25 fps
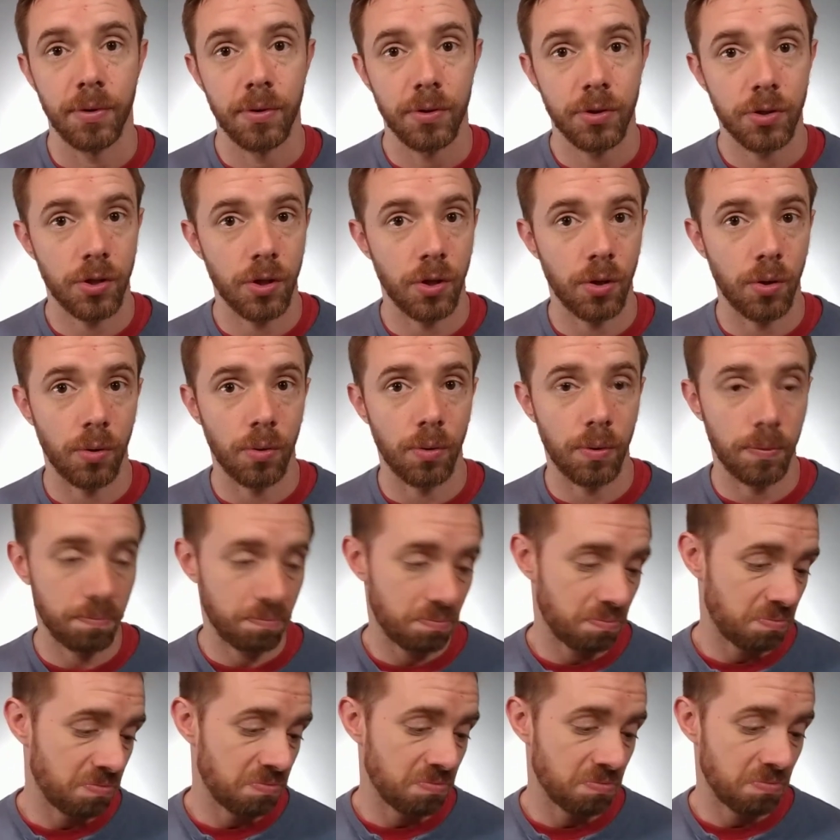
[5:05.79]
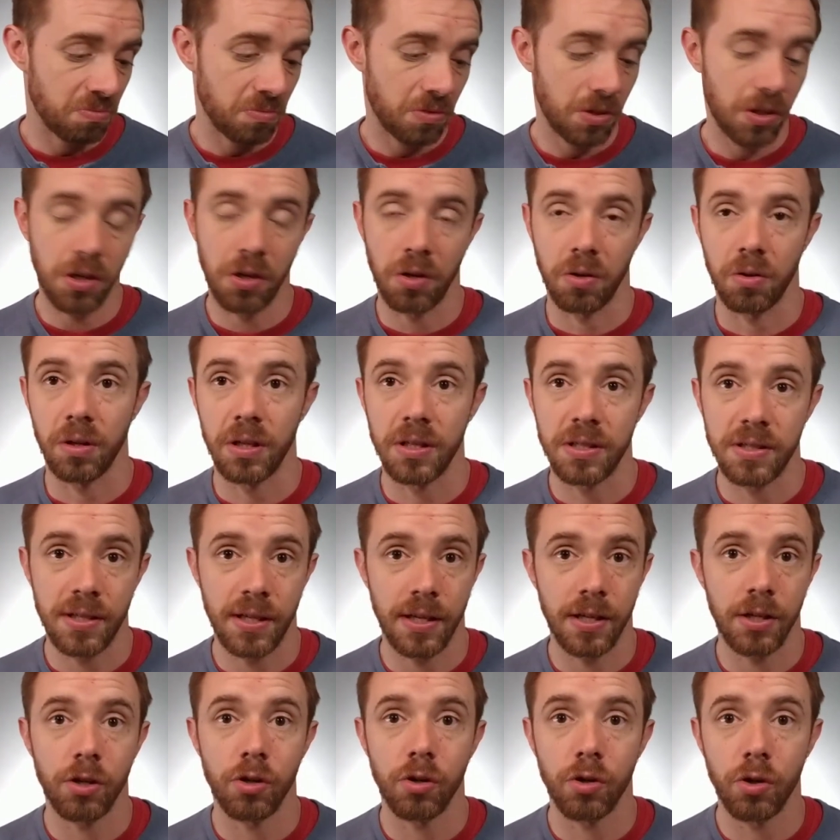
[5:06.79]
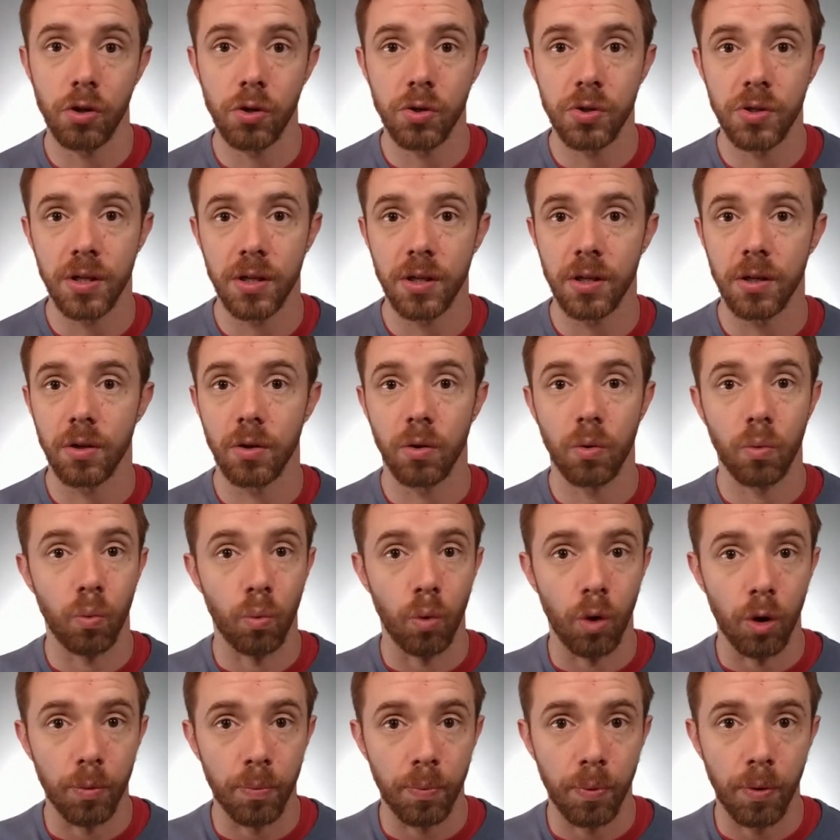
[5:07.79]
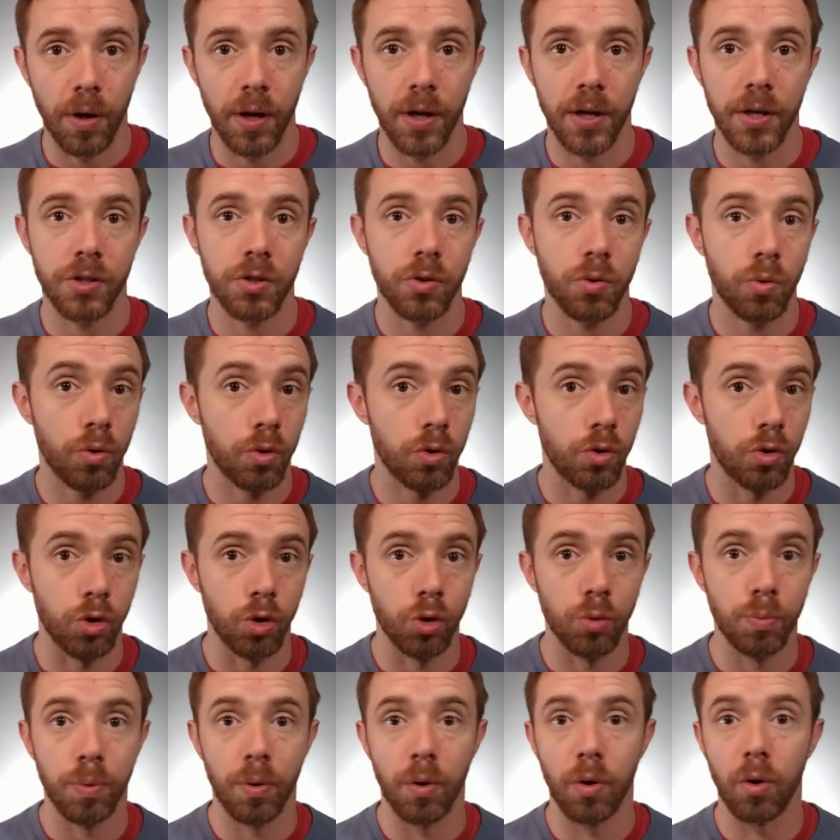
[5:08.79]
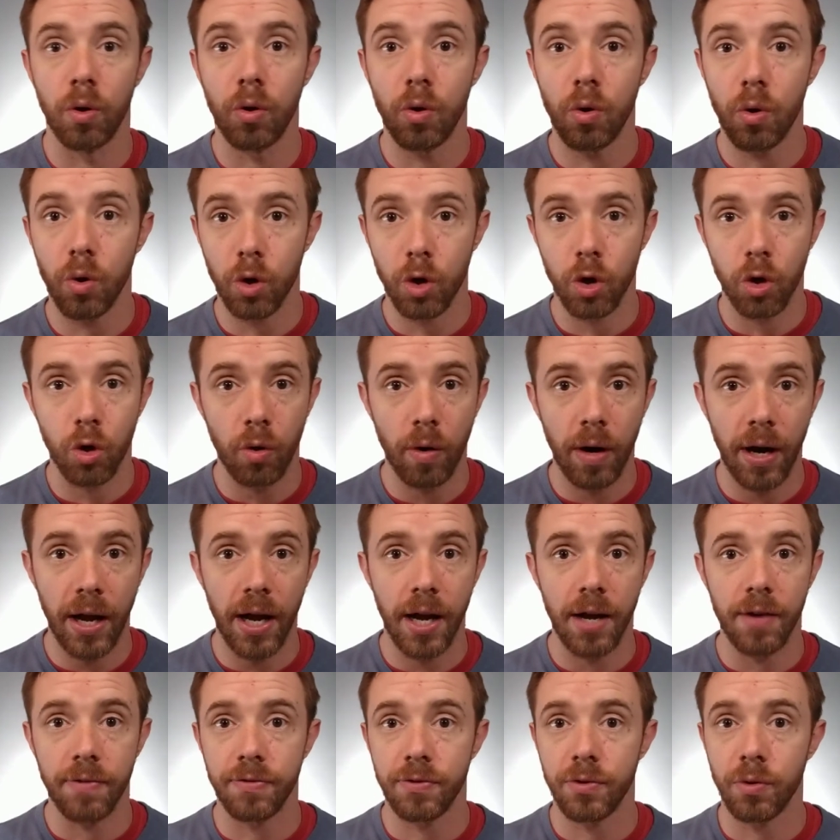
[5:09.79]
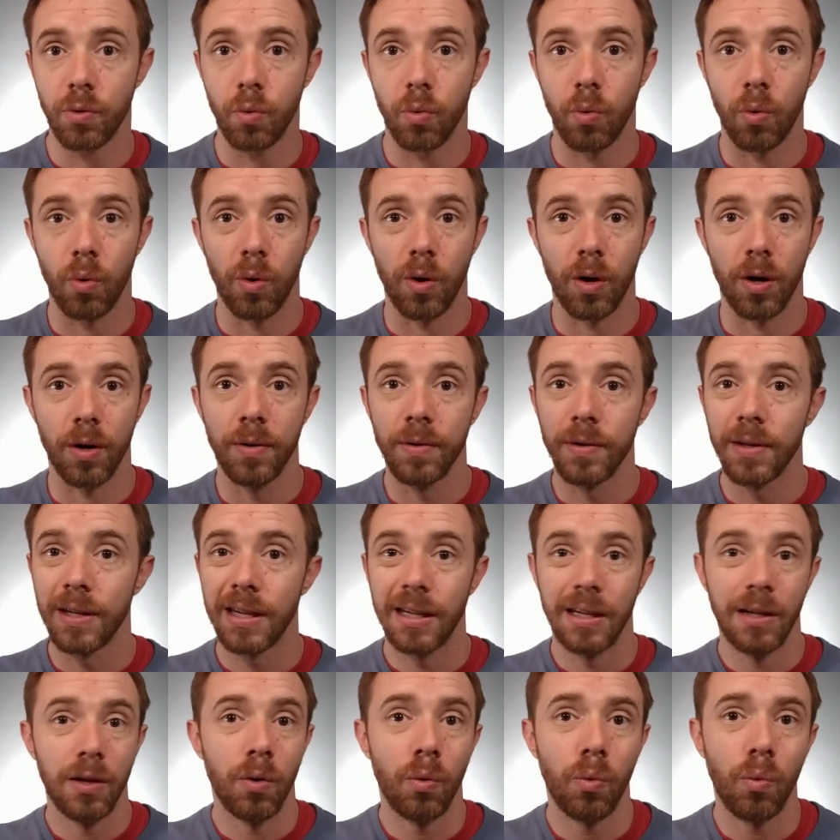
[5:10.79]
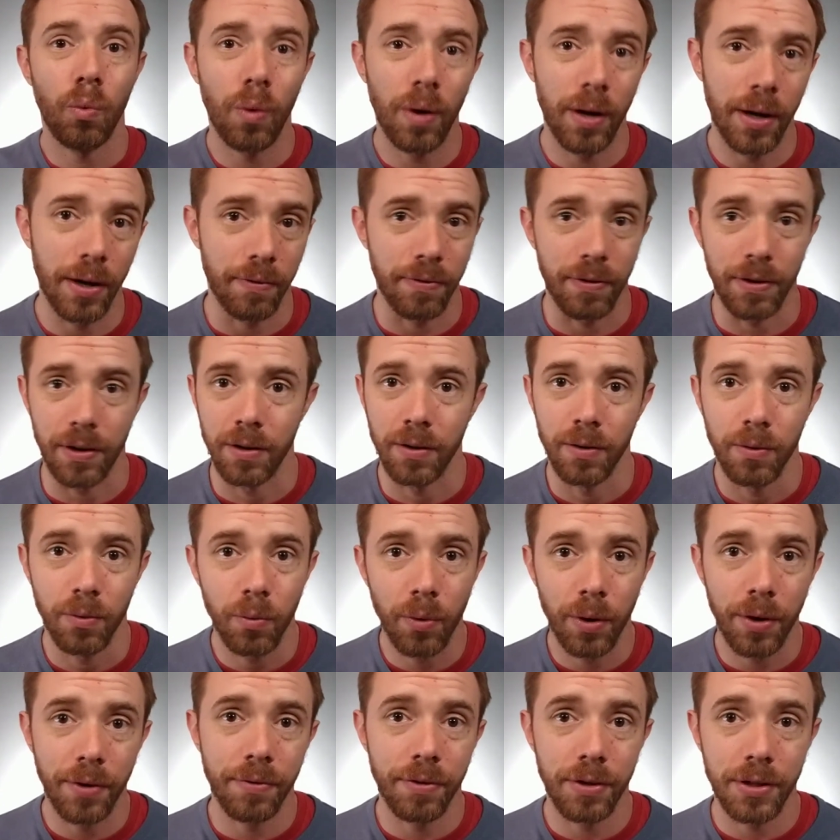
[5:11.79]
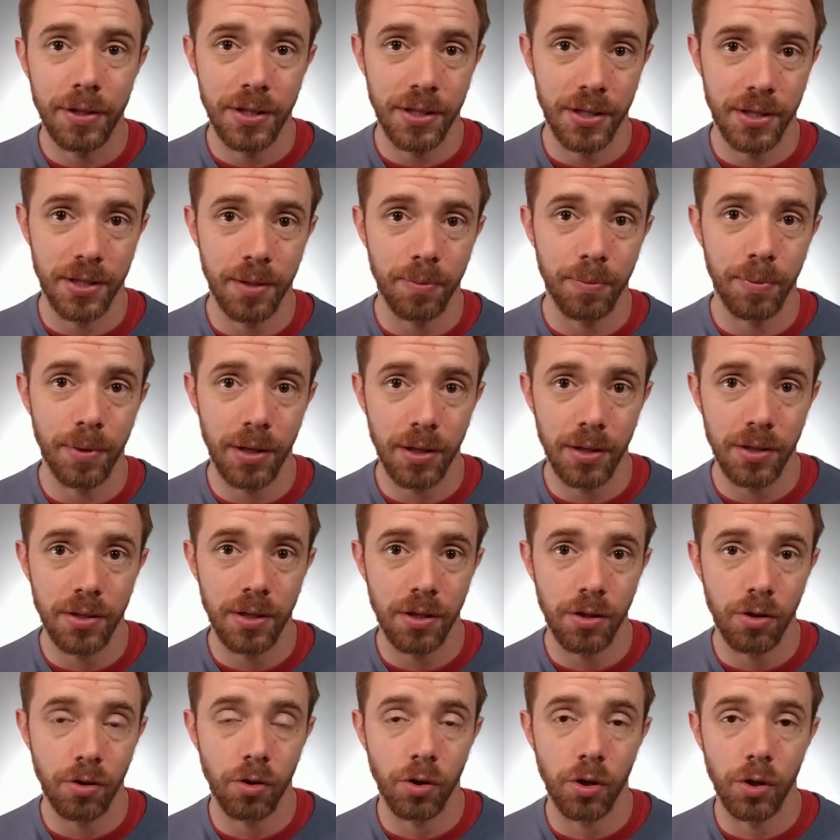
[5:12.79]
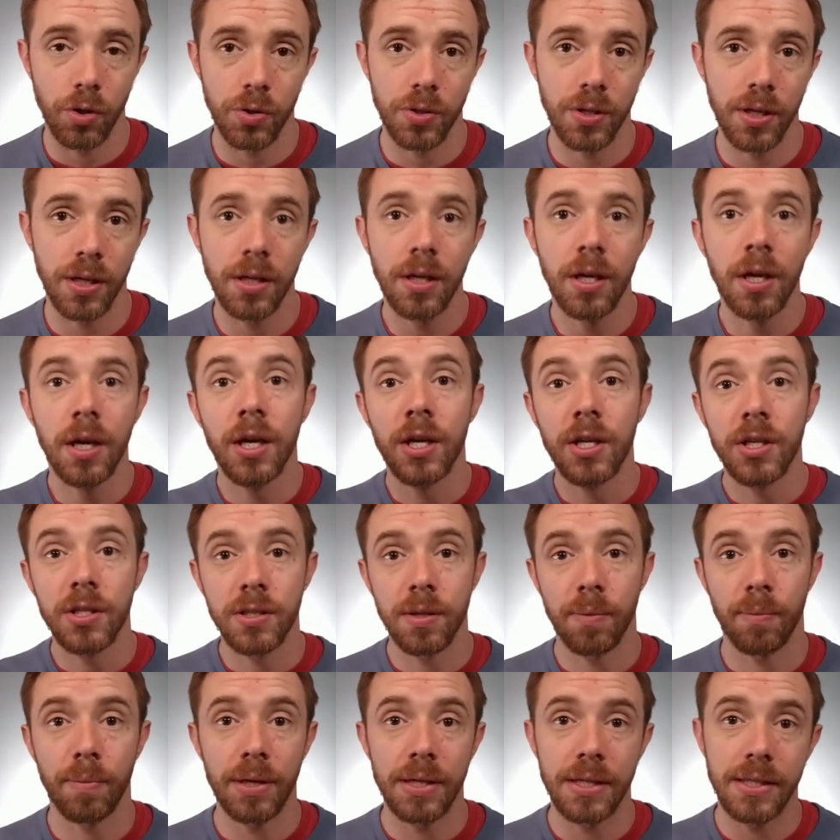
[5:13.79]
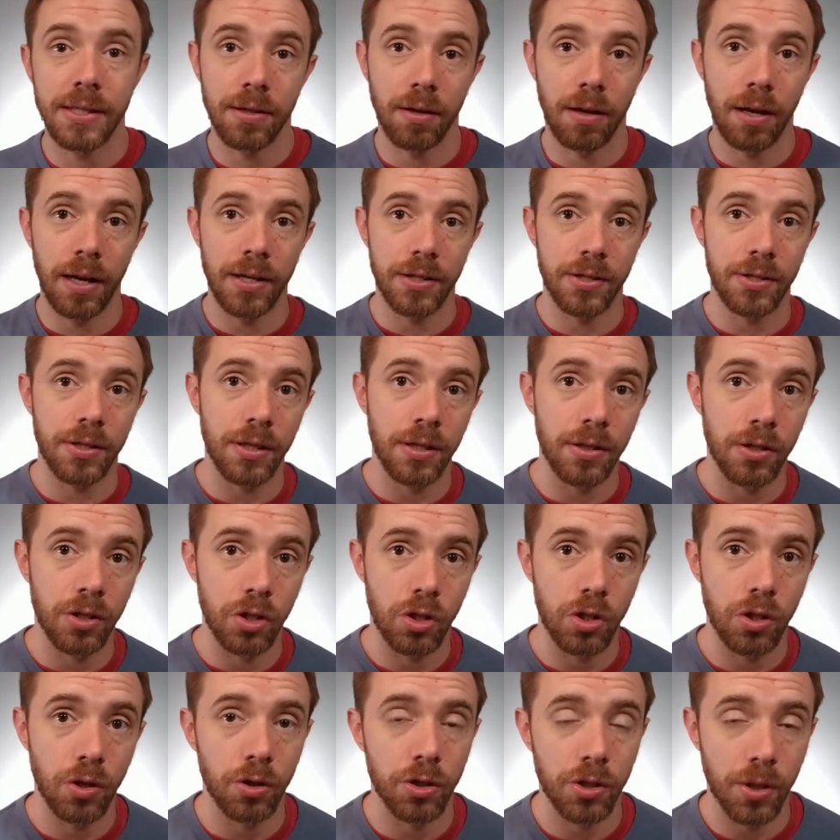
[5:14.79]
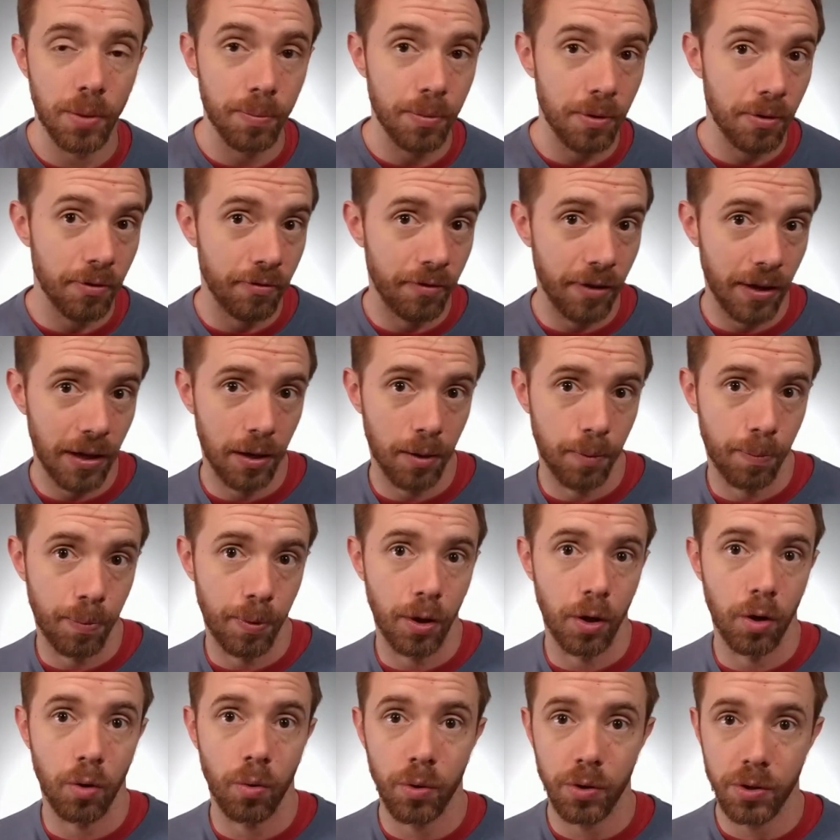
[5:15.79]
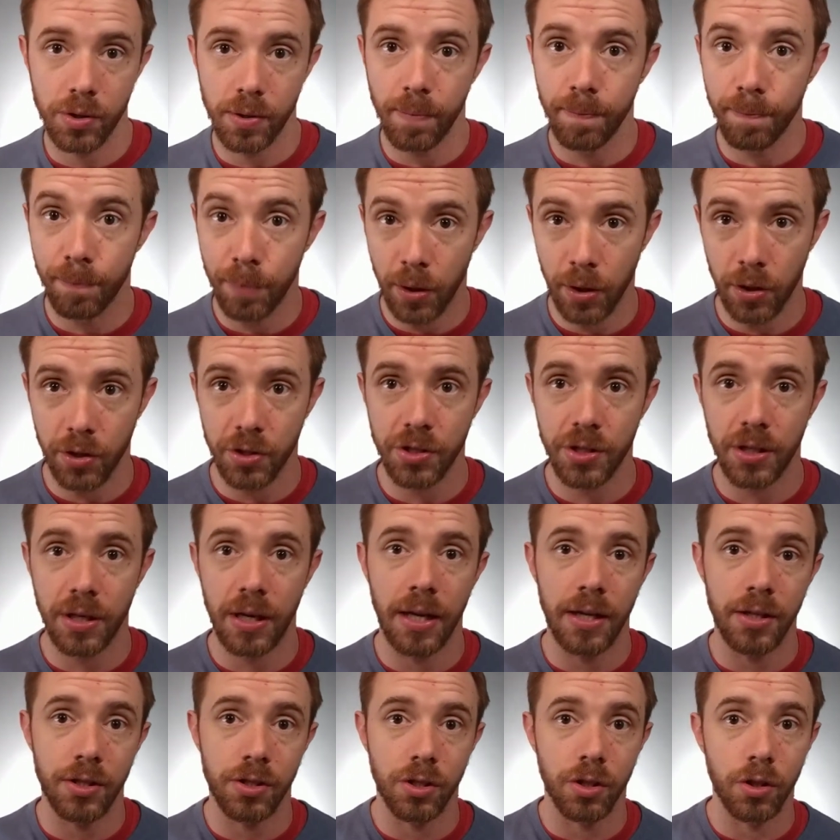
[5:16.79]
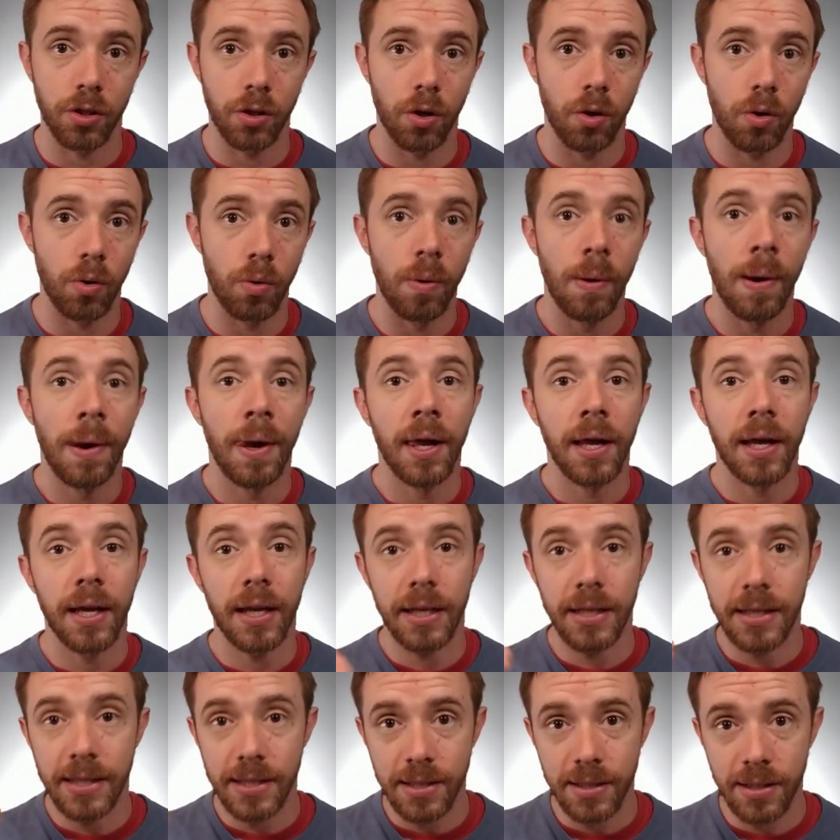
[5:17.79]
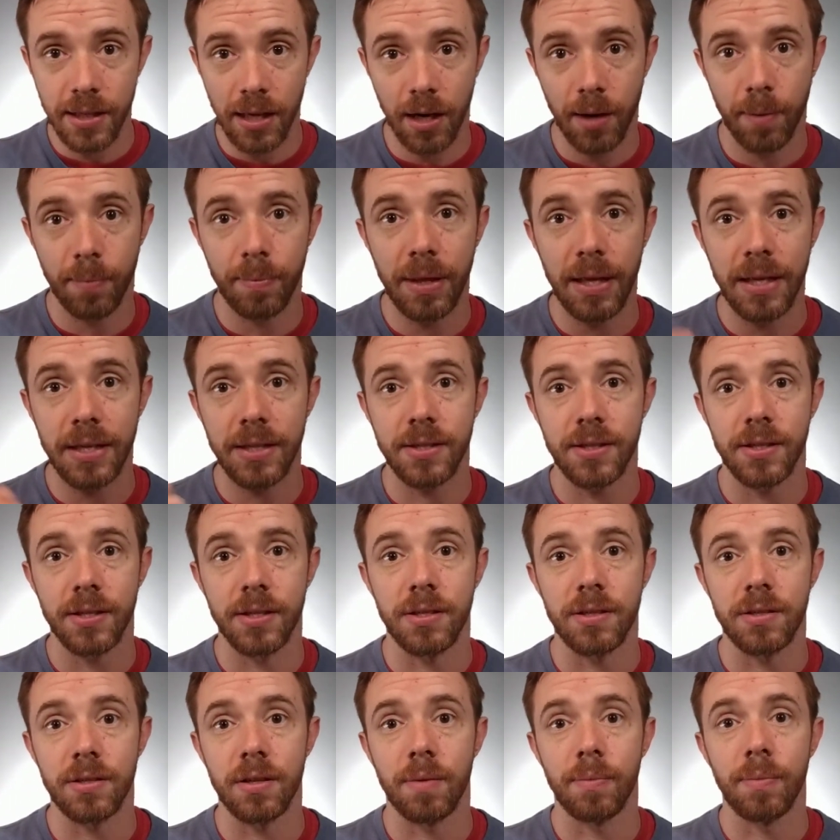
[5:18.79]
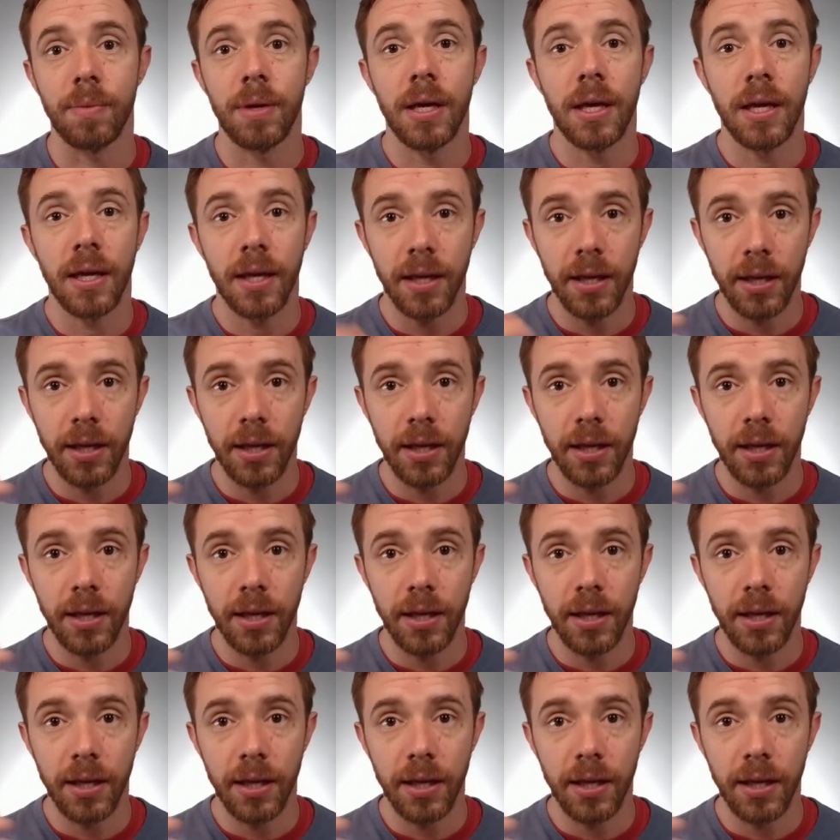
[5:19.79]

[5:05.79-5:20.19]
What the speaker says: So, let's say you're using WordPress or Drupal or Craft or whatever system it is that you're using, somebody still has to, some developer or some person has to go and set up that system